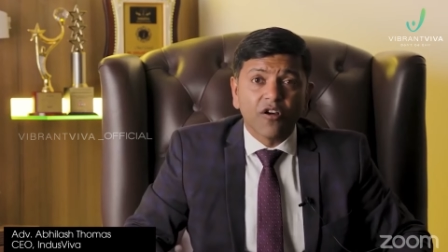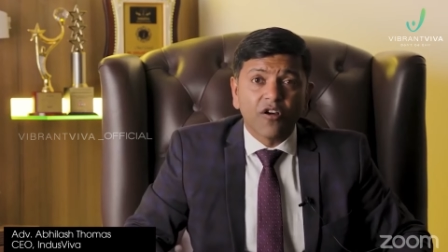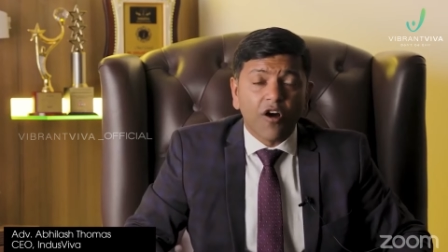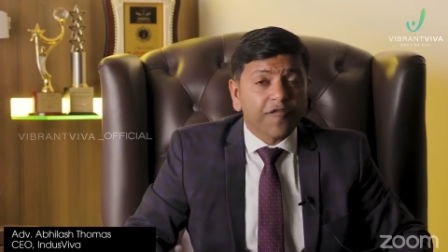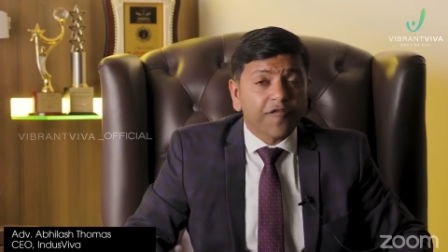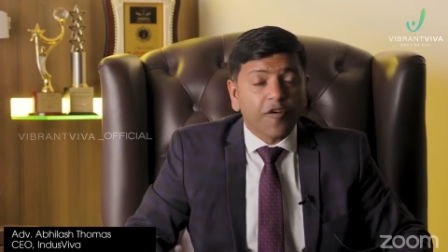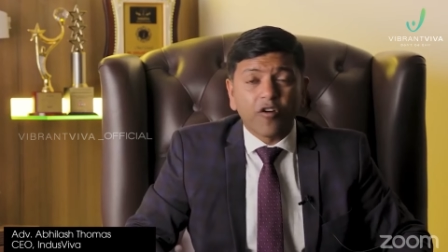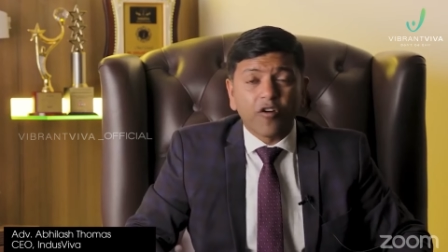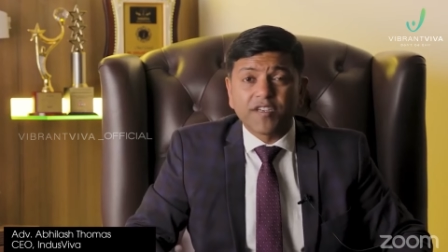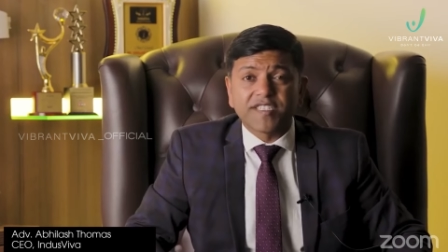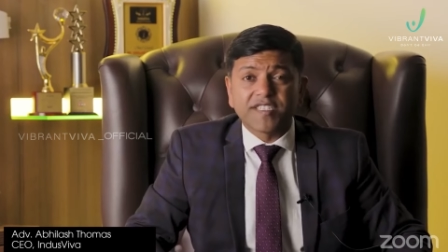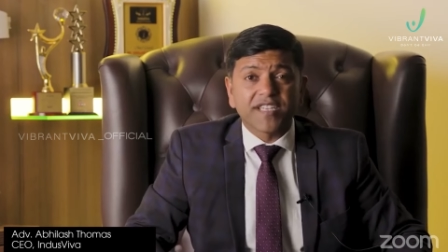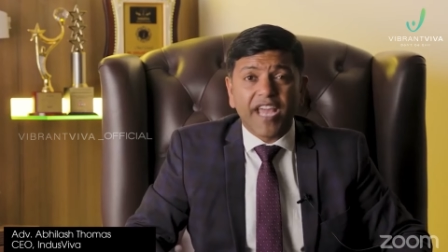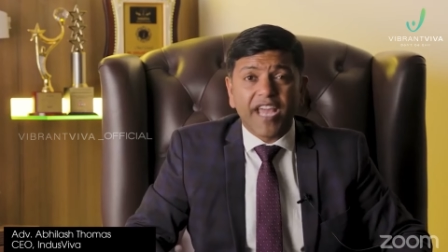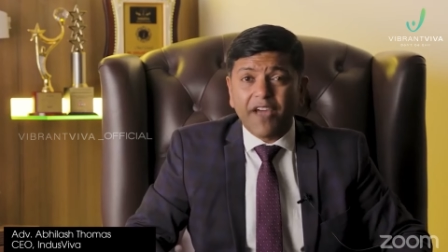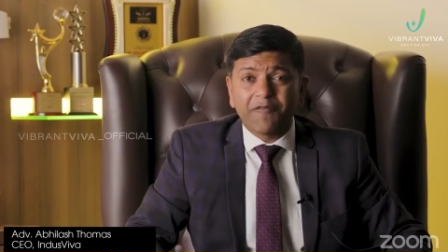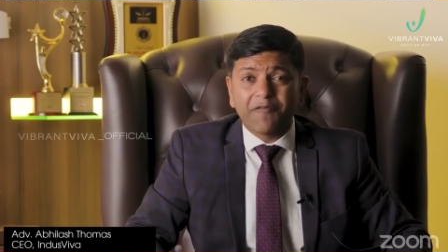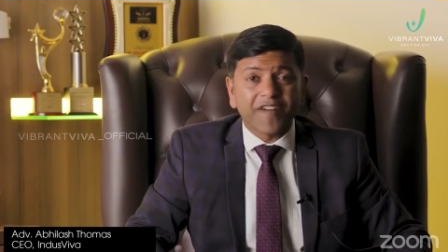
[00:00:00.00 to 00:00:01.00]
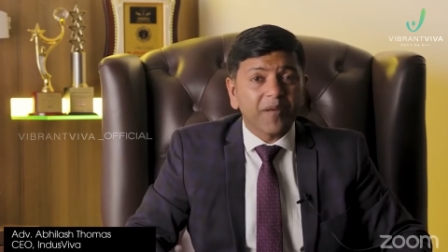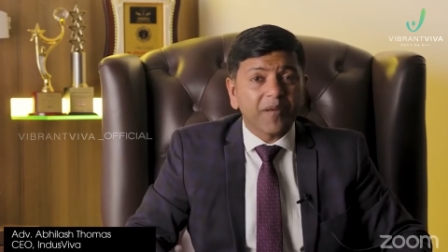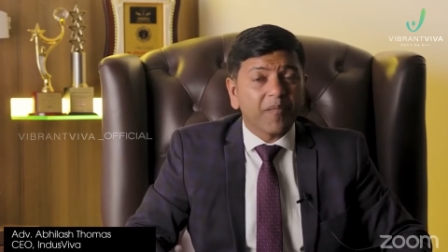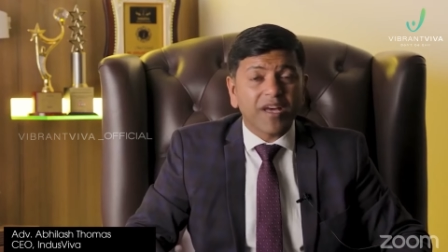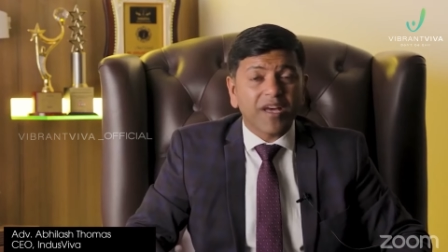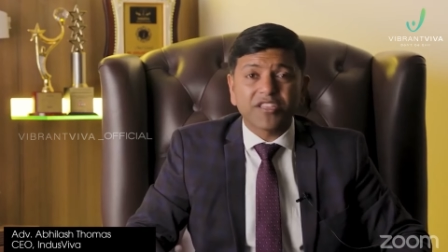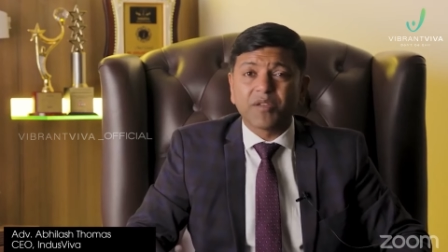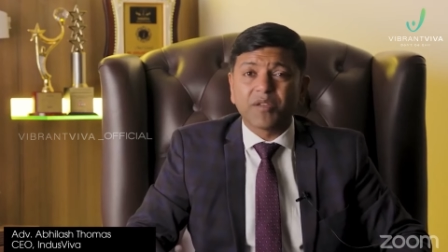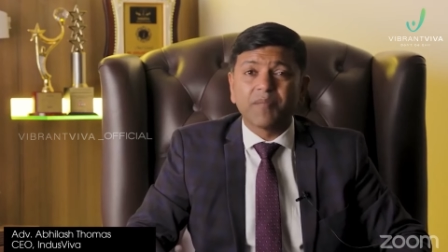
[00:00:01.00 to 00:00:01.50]
Of course, every
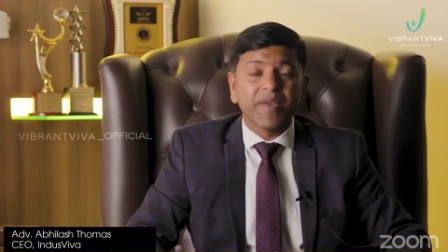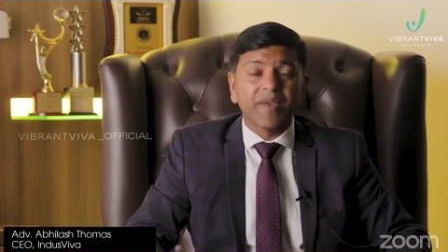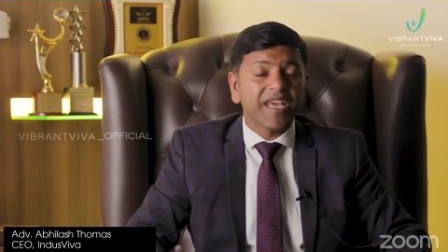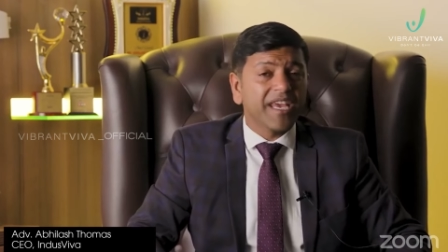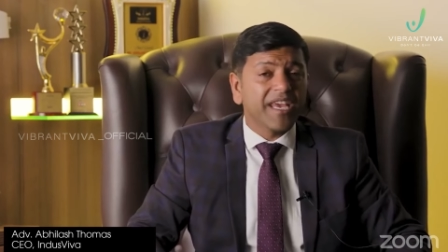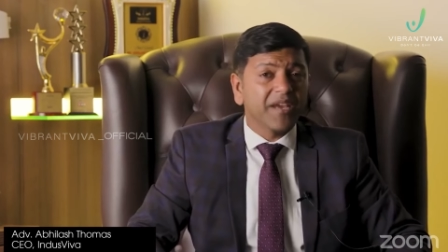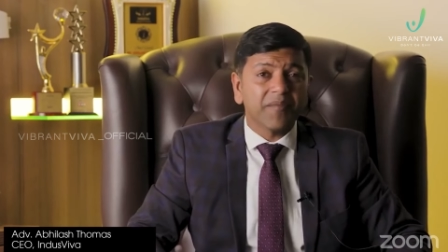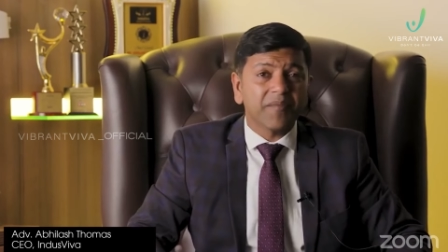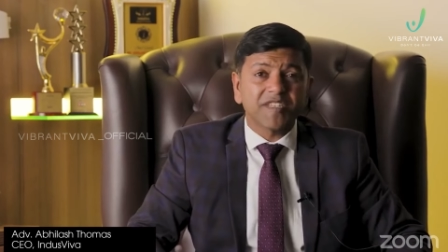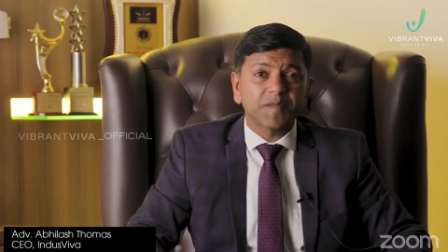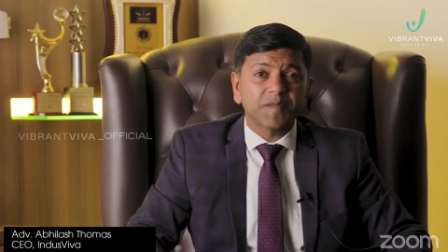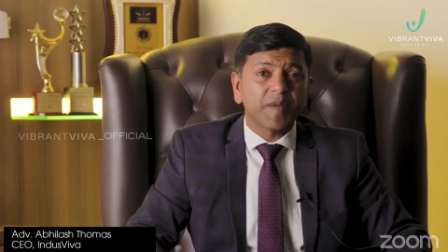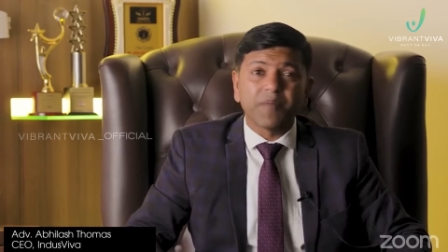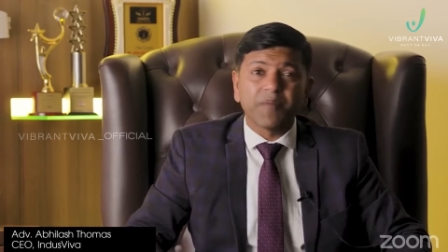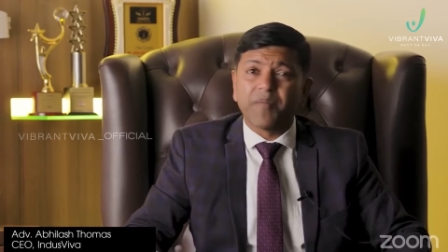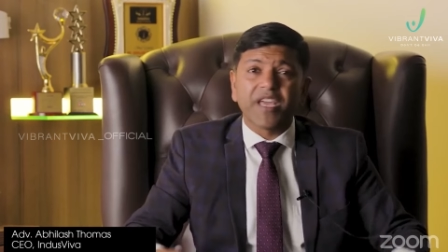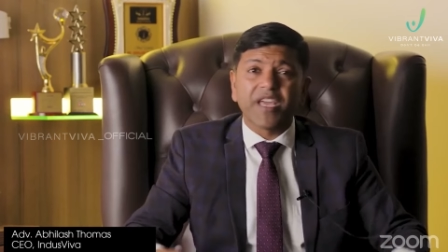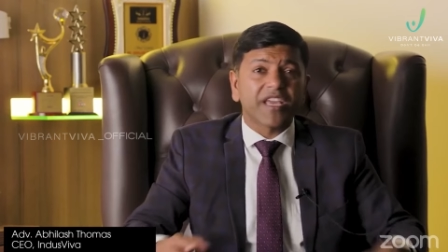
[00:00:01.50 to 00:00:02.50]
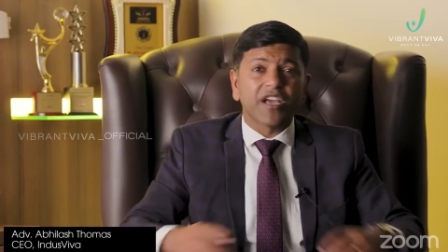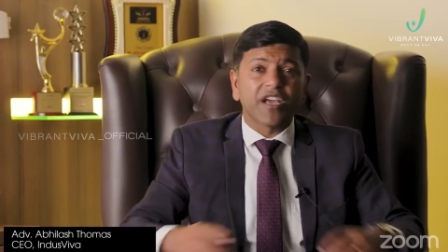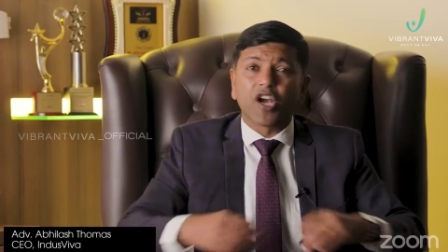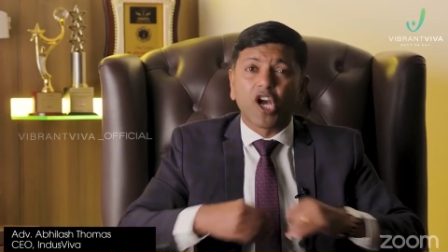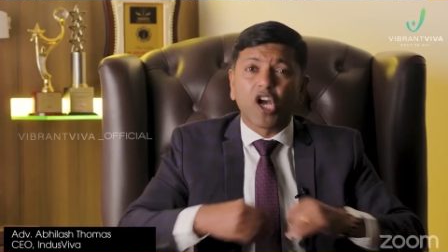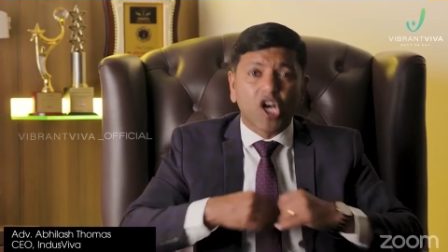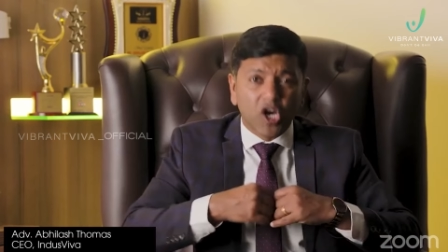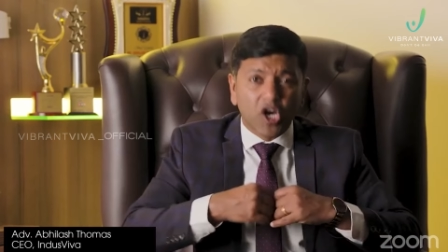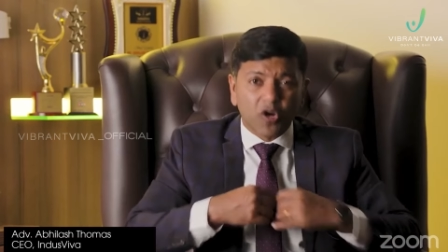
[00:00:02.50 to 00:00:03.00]
month he must be
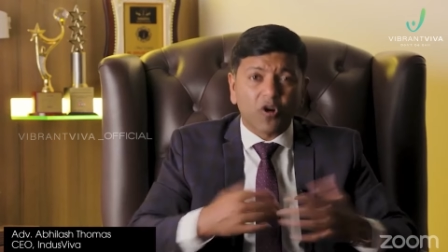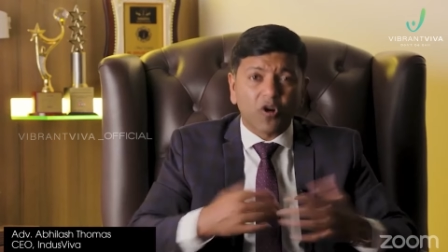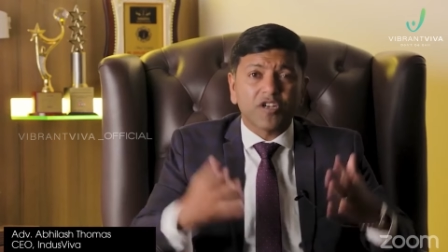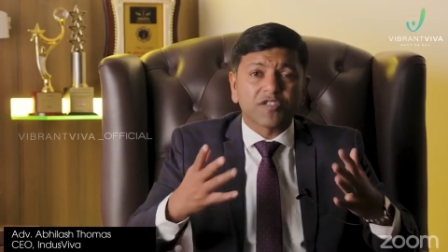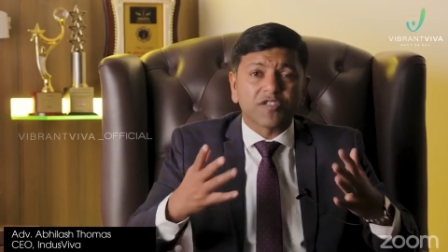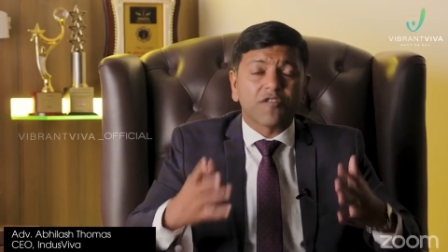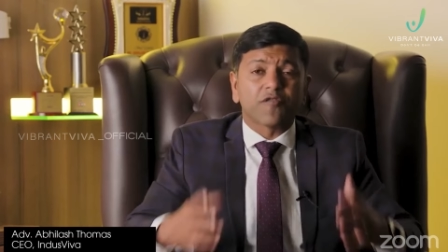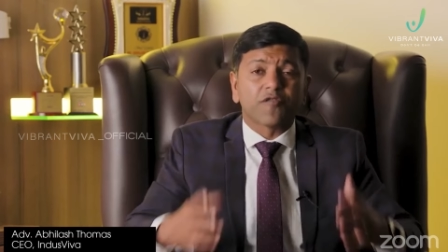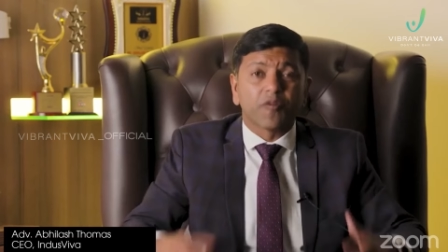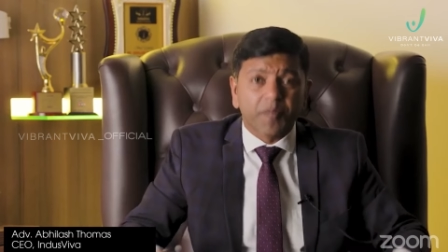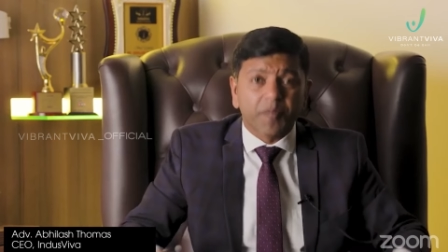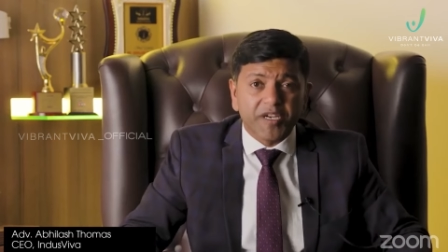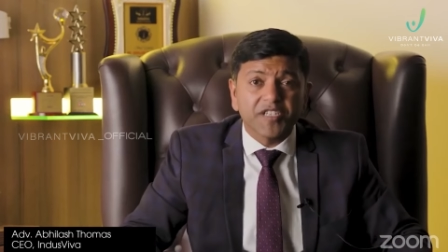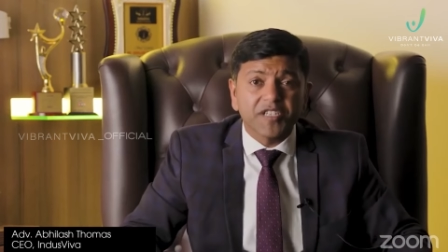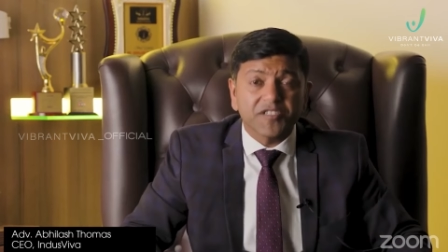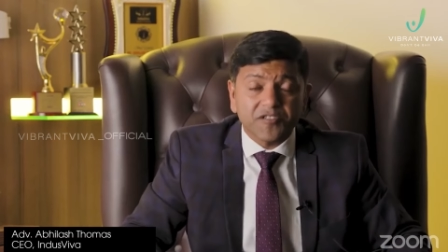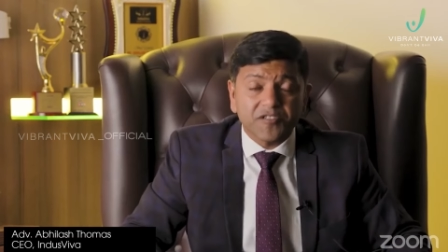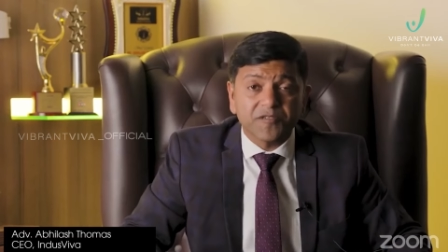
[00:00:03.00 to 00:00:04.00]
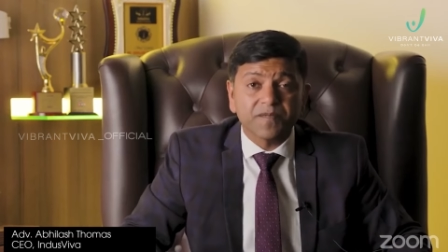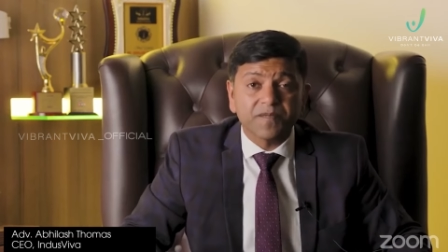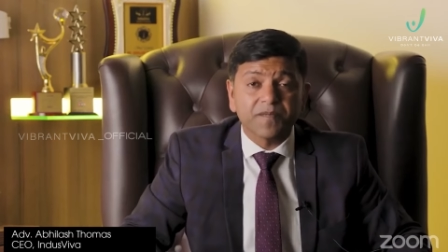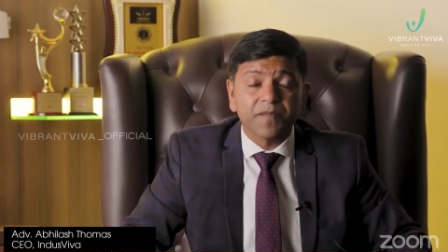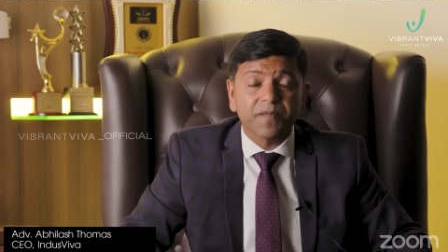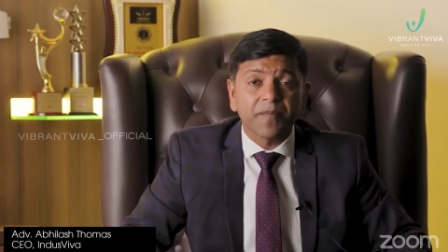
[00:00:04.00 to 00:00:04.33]
making crores of rupees.